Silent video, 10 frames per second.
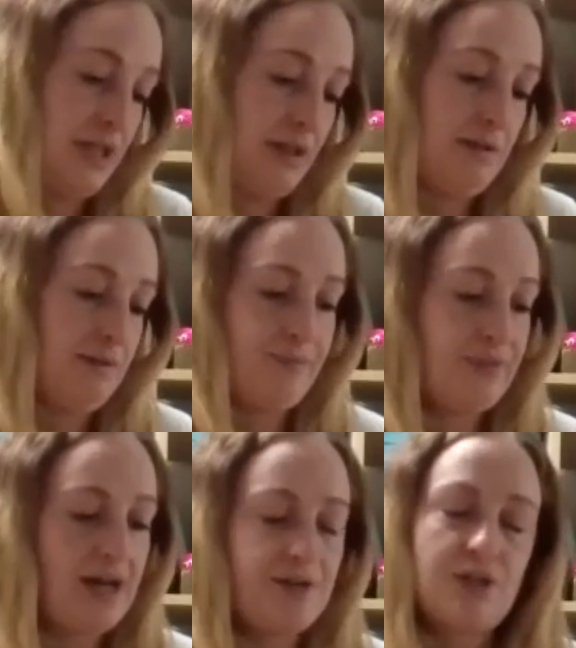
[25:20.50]
think,
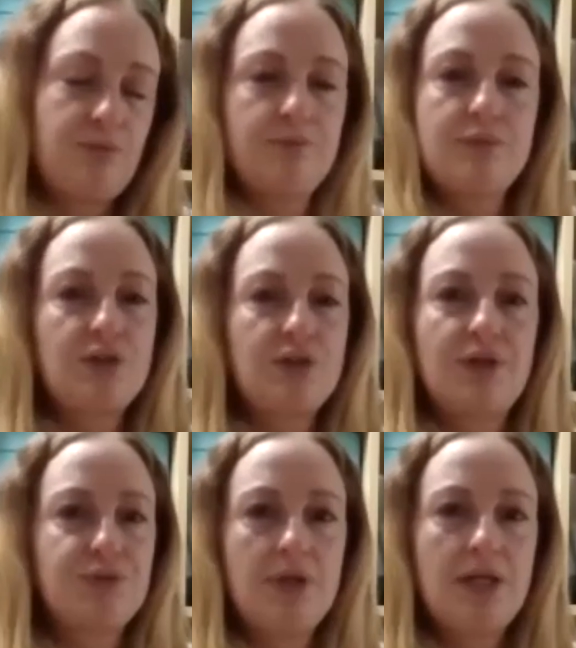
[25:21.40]
yeah, don't go
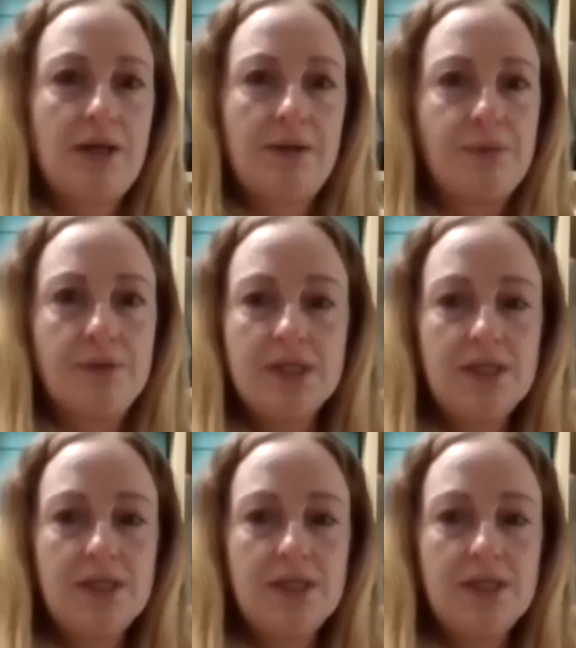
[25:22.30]
through it alone.